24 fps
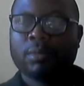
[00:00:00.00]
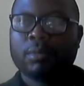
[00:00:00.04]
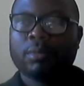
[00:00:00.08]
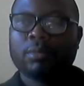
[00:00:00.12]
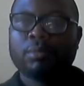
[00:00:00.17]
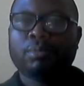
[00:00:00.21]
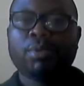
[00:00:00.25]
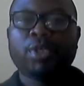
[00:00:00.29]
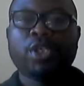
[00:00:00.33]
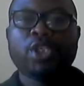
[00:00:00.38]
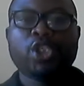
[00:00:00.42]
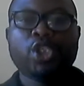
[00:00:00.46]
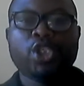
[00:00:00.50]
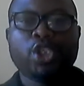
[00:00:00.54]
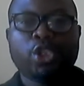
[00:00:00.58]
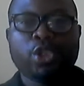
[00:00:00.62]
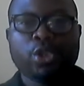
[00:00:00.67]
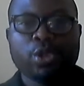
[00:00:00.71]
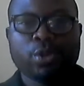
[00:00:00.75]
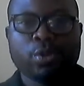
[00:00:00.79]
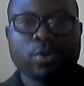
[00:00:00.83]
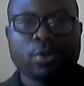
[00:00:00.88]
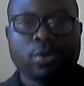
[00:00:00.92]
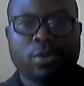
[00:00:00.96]
being
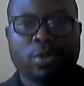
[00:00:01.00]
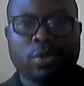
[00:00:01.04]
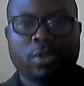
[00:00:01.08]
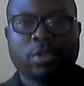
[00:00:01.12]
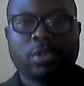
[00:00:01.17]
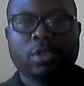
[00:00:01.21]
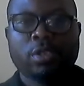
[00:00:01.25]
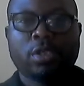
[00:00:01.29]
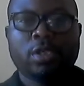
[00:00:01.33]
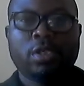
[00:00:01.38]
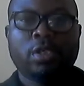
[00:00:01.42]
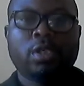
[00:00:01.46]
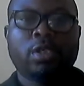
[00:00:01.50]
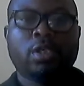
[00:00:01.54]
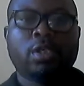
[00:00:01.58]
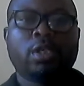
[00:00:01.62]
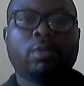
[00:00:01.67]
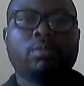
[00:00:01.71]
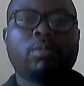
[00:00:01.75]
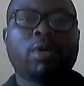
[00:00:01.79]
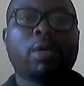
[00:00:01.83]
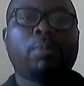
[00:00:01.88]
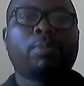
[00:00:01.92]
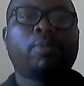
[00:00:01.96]
used
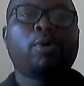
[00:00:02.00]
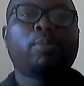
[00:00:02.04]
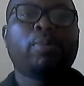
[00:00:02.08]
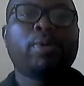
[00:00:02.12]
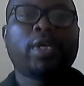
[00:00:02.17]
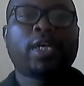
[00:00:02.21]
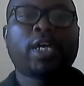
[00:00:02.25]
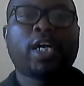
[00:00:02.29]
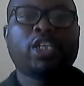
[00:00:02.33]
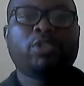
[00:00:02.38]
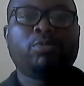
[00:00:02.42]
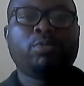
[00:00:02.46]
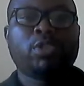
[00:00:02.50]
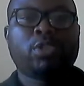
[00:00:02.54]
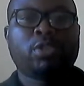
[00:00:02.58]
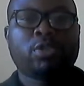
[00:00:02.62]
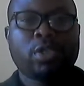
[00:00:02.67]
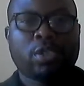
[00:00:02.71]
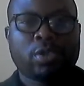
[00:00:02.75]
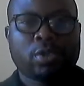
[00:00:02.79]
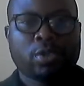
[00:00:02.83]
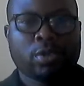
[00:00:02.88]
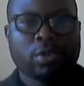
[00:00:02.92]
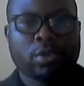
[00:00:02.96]
by public
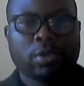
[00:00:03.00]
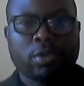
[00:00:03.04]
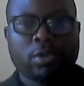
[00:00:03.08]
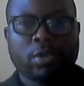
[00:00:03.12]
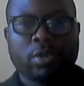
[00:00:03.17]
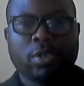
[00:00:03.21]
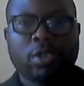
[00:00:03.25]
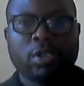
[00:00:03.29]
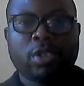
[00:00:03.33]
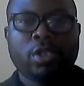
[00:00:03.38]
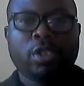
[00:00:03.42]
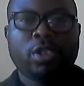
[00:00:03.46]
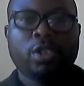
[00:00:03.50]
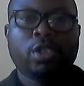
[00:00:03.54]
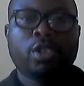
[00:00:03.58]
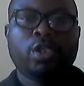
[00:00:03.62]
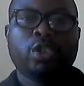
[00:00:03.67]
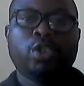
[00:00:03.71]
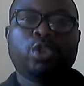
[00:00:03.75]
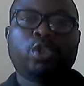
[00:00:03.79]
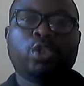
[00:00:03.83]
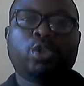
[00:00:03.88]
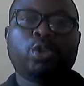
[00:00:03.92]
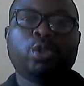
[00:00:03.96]
administrators
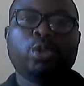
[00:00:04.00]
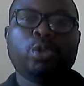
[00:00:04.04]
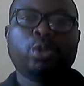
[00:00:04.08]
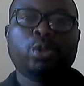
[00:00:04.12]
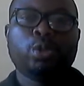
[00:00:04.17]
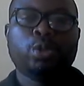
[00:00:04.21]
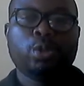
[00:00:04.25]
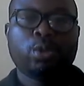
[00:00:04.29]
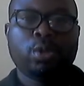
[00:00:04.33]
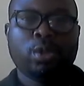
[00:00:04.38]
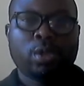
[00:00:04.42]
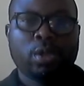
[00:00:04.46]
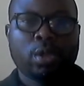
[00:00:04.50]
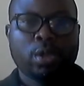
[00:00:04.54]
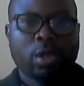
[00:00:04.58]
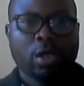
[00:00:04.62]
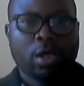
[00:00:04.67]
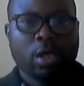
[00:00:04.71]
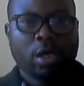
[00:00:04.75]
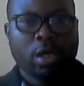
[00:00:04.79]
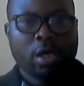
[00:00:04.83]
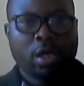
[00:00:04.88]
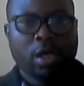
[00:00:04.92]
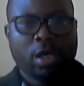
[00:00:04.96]
to
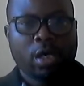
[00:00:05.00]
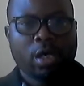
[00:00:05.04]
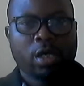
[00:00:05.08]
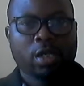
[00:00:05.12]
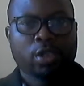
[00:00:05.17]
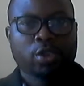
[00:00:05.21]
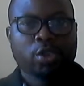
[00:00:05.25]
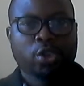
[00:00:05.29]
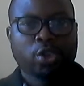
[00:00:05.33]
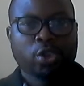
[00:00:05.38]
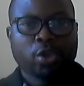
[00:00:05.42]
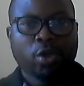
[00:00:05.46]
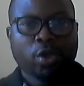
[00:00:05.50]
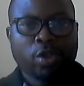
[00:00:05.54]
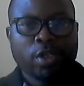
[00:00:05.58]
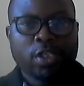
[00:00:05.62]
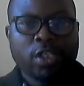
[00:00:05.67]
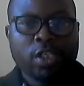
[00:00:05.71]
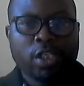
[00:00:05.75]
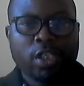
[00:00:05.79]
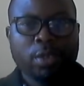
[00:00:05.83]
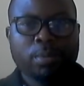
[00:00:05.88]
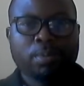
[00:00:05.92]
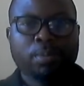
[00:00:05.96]

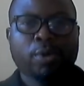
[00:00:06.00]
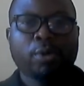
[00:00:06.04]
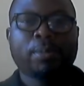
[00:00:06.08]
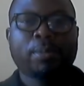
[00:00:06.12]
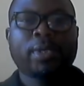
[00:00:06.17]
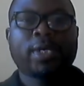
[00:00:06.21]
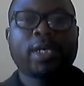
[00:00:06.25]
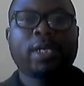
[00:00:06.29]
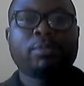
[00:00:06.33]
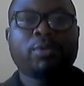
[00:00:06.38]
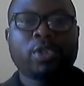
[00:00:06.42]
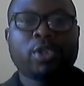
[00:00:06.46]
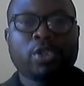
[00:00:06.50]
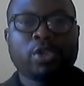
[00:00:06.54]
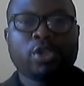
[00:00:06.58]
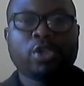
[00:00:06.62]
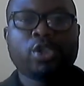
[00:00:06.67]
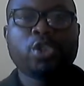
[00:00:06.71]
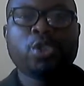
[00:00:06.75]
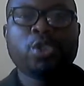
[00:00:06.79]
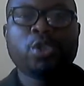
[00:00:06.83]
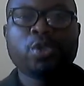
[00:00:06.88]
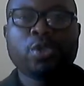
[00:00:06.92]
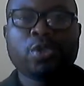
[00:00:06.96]
study public administration
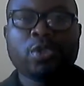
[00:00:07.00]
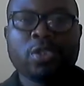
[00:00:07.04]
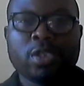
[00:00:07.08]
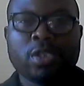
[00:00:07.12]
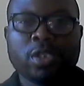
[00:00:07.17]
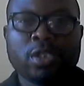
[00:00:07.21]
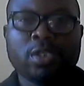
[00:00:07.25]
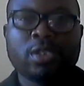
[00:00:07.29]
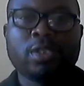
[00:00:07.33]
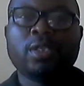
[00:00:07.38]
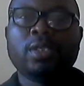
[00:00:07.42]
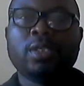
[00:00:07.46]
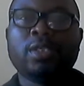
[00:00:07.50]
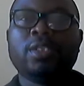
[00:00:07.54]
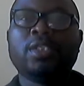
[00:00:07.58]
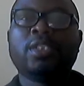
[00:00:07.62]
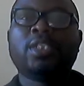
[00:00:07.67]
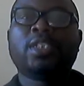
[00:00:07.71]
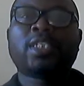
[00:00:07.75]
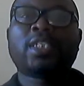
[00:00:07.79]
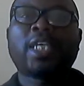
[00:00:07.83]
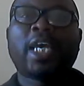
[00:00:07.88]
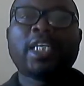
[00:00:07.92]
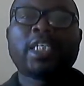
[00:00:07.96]
using
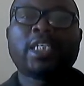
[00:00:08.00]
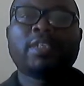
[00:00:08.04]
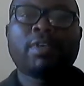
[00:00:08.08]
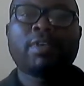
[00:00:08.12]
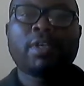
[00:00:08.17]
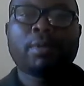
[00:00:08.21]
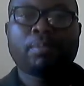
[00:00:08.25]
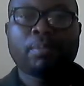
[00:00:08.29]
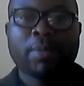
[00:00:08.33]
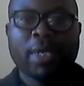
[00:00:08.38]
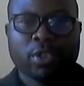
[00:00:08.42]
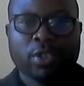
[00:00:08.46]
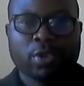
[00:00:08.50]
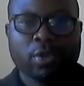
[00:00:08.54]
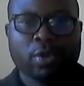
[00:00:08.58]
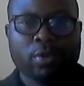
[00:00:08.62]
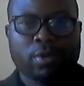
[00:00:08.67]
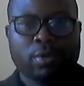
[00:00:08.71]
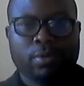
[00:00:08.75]
scientific method.